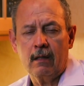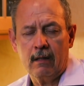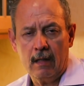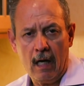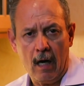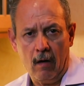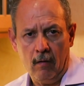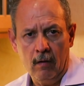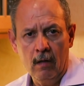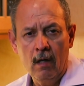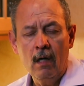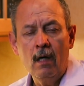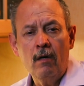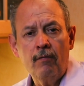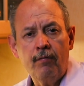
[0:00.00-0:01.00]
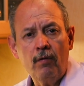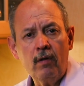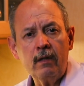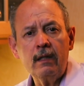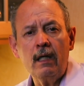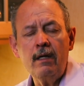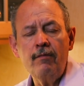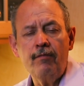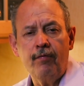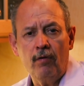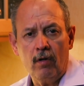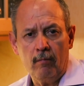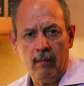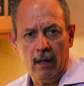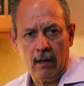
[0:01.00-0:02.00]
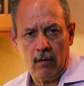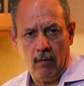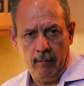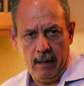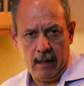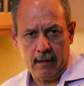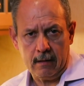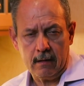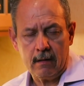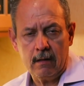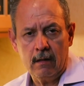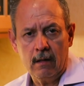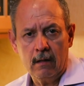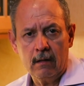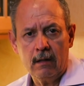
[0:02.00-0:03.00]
Now, for the informal commands,